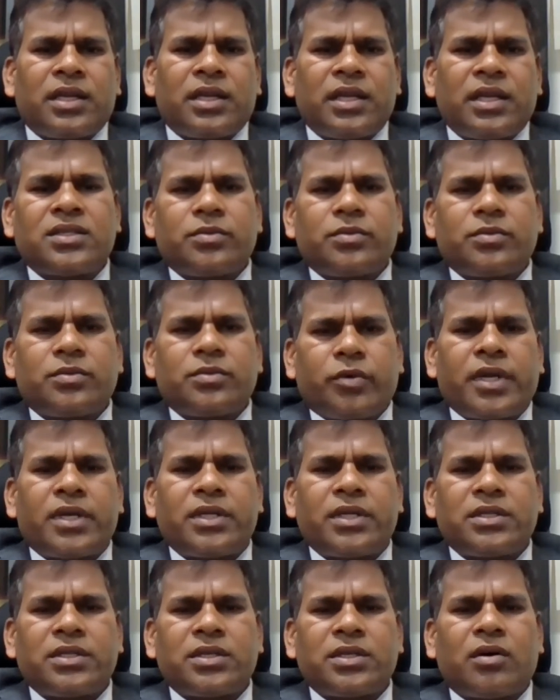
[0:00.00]
The next
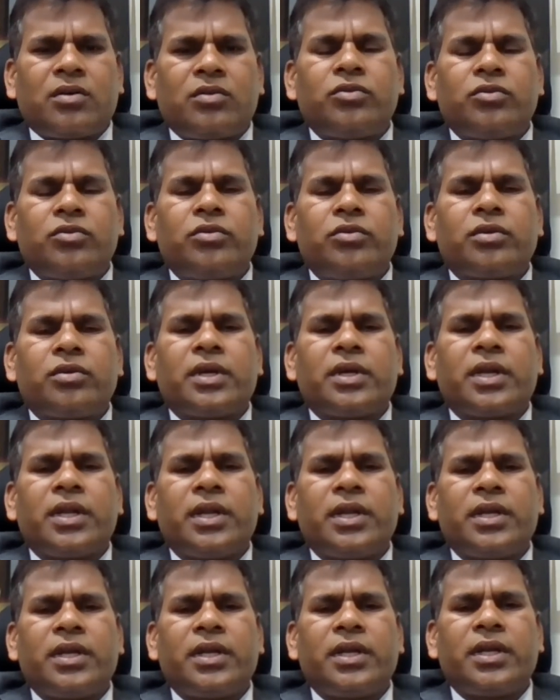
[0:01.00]
point is how do you
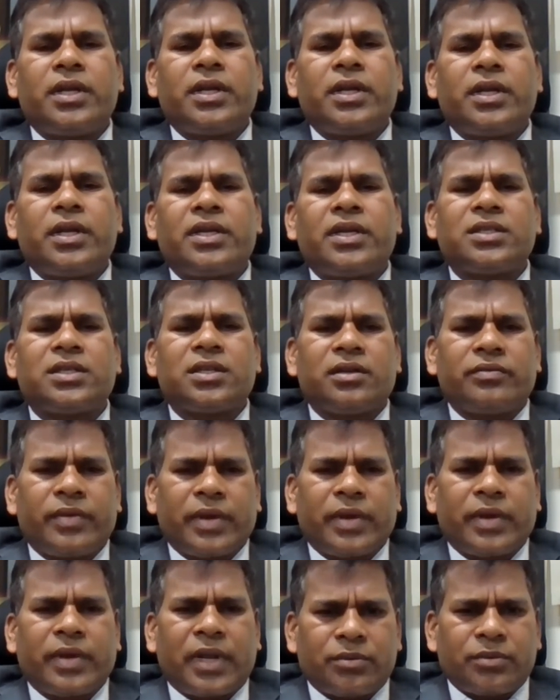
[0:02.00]
create a
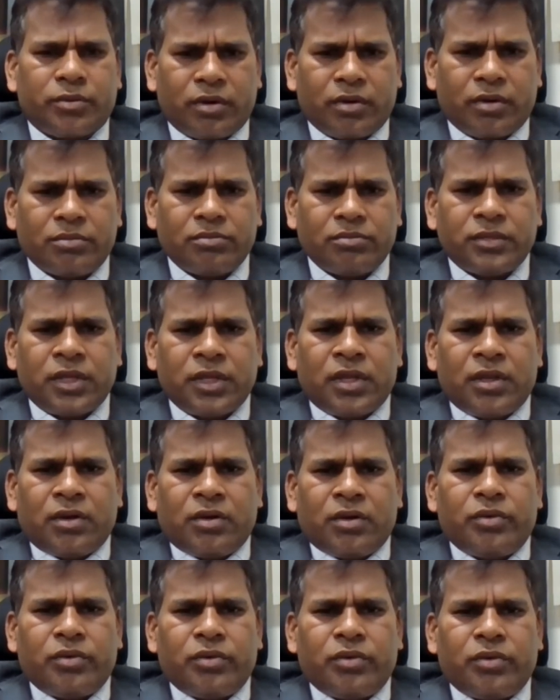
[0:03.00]
digital platform,
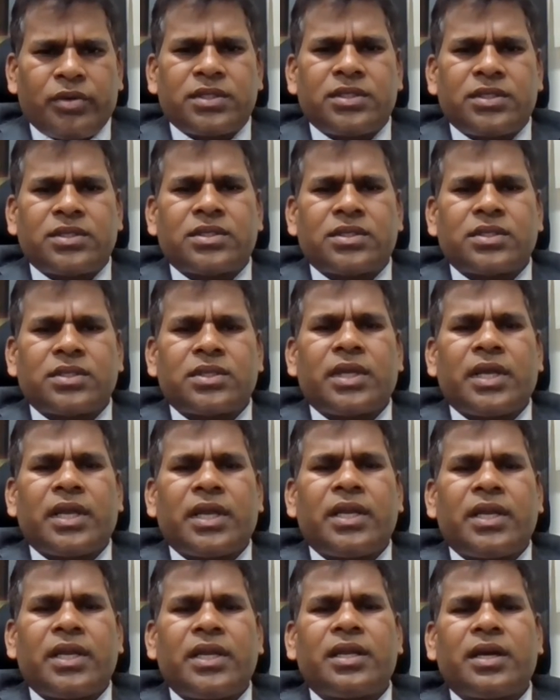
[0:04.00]
which
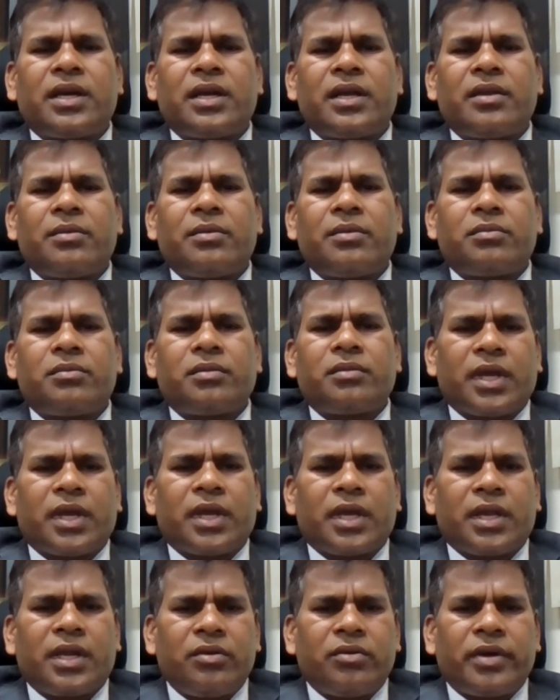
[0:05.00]
is
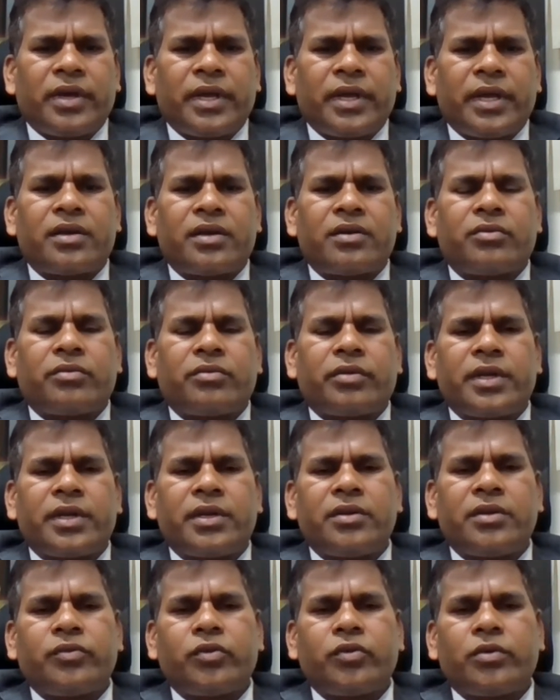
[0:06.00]
anytime, anywhere,
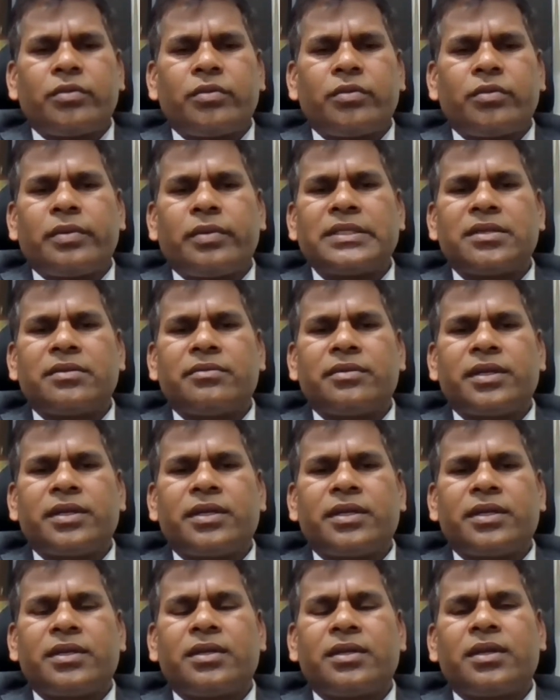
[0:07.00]

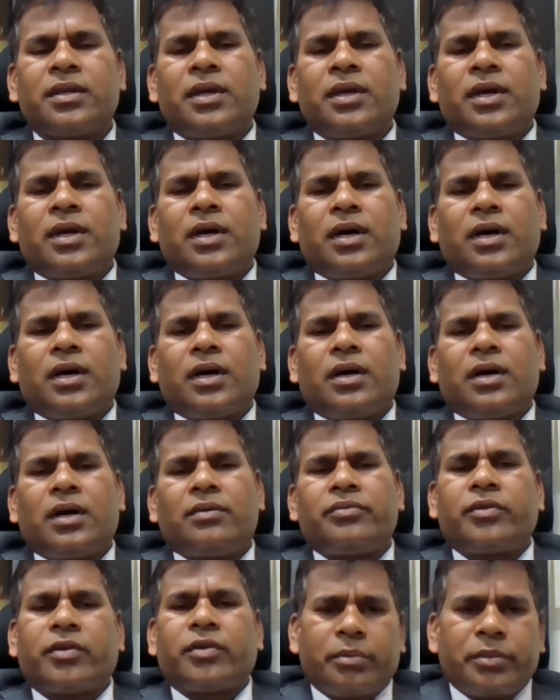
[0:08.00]
24/7,
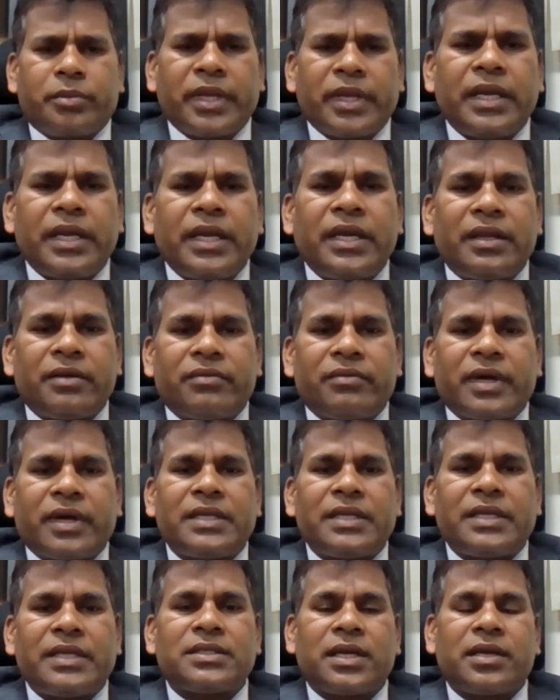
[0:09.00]
from any
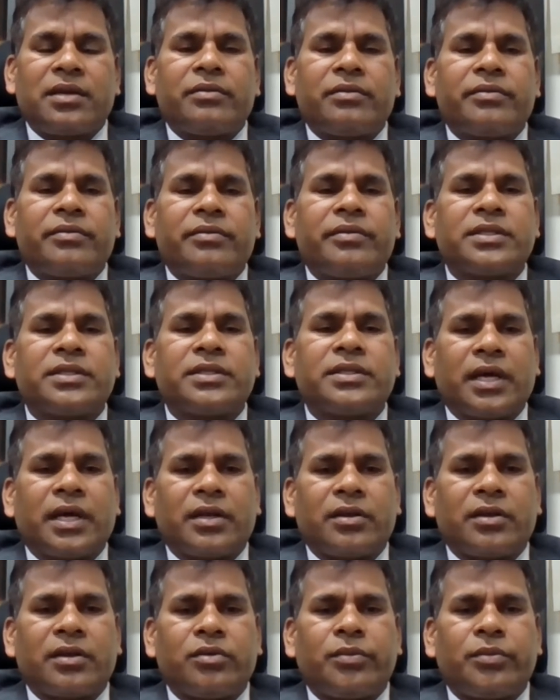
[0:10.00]
device kind of a
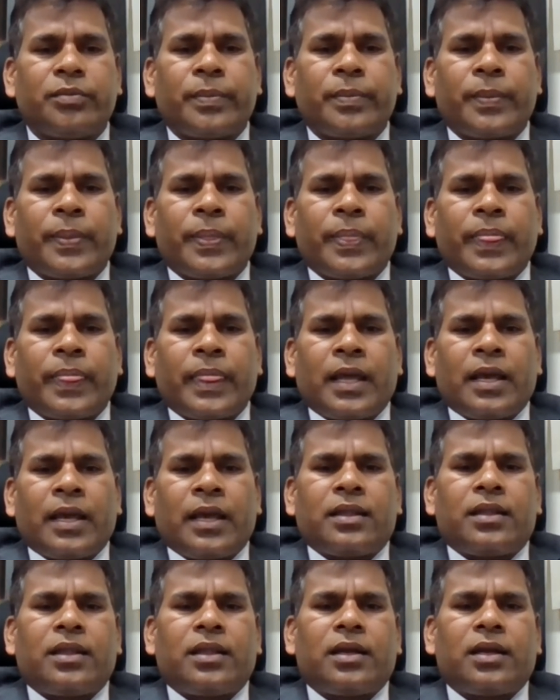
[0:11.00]
scenario.
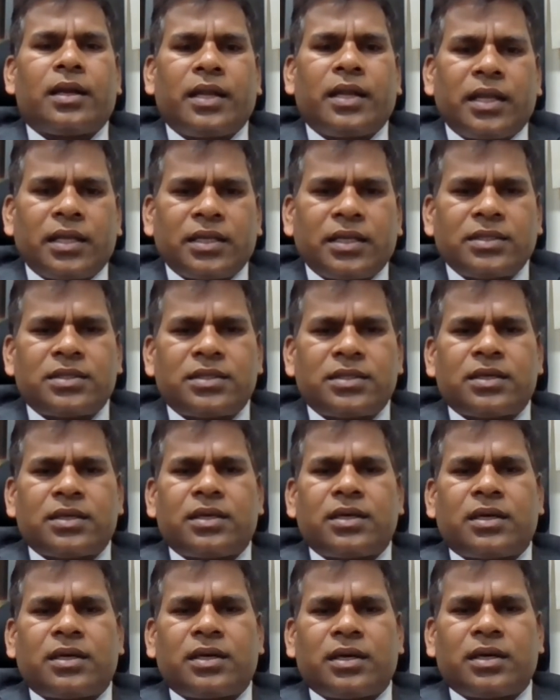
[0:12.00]
The
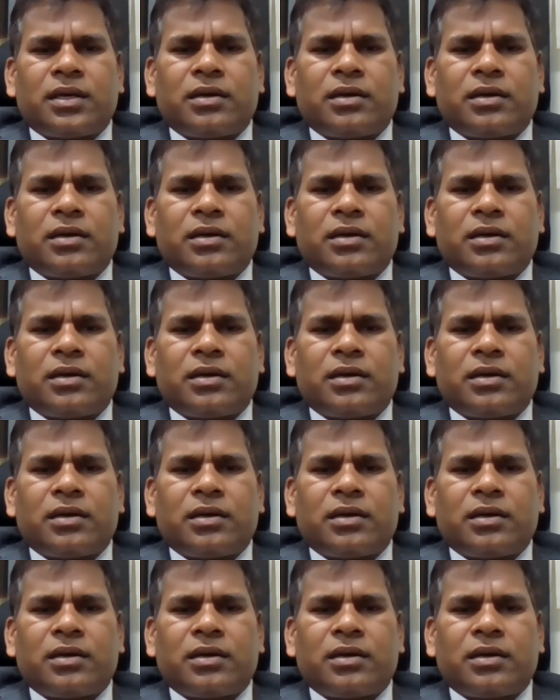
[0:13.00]
next